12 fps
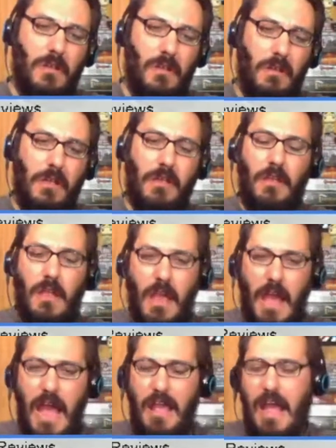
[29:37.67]
Okay.
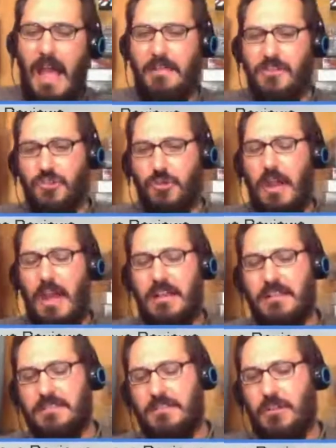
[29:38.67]
I enjoy it
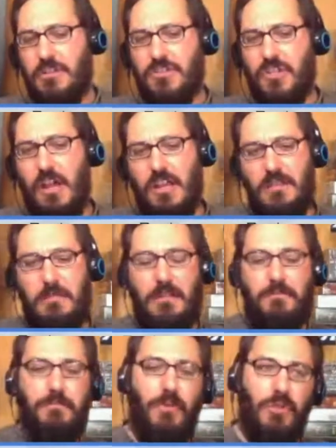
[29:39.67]
because just talking
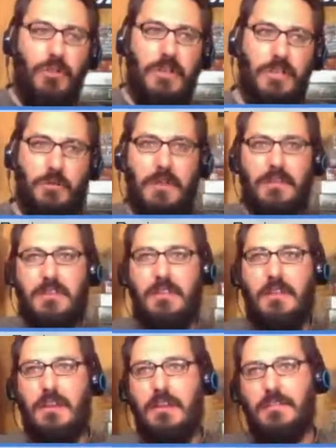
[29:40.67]
about pulling you into
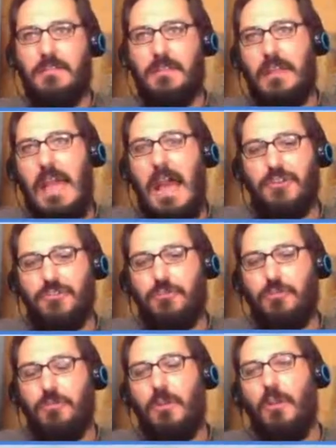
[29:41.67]
the
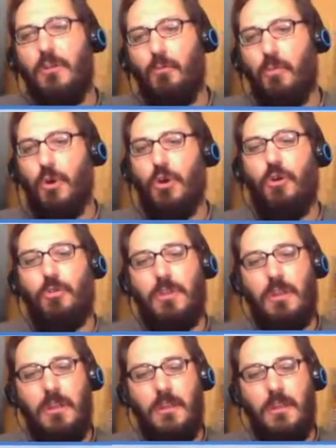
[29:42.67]
actual world.